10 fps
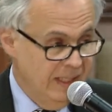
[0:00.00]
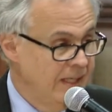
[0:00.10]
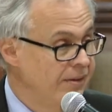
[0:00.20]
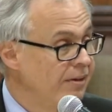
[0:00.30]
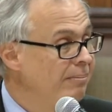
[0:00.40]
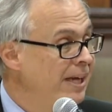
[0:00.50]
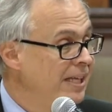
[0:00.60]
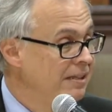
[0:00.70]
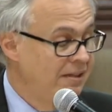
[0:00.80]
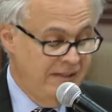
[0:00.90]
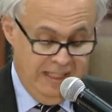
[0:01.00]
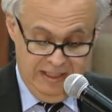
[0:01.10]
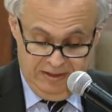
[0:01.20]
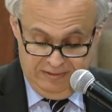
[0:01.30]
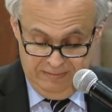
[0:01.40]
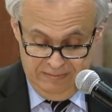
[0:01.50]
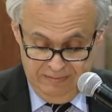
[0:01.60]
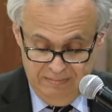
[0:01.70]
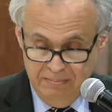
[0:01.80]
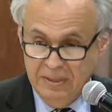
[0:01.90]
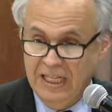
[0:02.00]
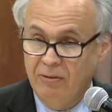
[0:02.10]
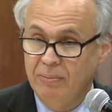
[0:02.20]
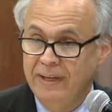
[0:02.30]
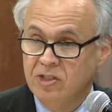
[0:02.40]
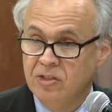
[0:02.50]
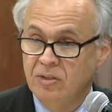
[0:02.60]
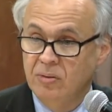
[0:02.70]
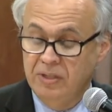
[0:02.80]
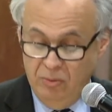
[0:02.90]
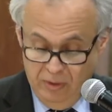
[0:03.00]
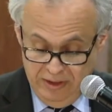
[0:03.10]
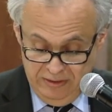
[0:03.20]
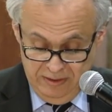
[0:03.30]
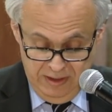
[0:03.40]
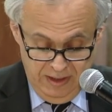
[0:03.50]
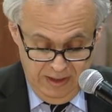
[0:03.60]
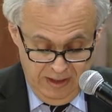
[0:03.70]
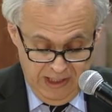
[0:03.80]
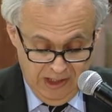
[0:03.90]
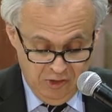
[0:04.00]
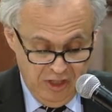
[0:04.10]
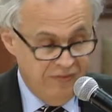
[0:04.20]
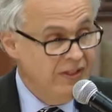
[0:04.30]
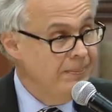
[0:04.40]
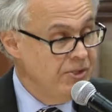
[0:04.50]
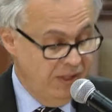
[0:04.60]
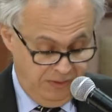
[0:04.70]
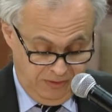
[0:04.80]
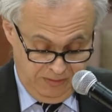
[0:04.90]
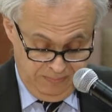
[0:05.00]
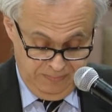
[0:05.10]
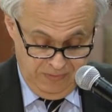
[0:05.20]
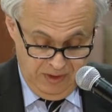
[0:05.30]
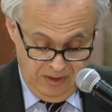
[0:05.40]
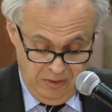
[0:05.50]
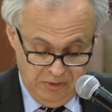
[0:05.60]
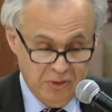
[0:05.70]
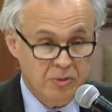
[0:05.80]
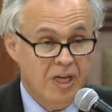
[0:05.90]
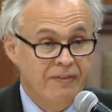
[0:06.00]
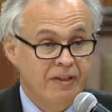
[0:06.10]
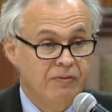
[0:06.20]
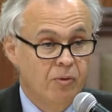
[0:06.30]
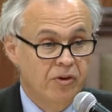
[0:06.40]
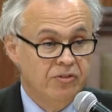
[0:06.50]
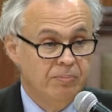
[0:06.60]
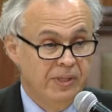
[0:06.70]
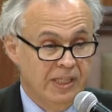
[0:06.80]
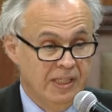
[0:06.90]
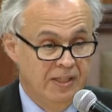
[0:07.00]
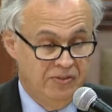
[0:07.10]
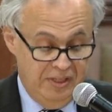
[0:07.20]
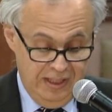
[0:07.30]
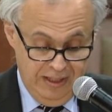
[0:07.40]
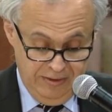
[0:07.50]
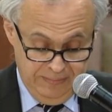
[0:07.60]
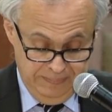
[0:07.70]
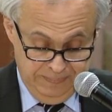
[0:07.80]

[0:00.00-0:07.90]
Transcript: Uh, there are many to thank, but I will mention only one, and that's Jeff Lipschitz, who was the driving force bringing us together.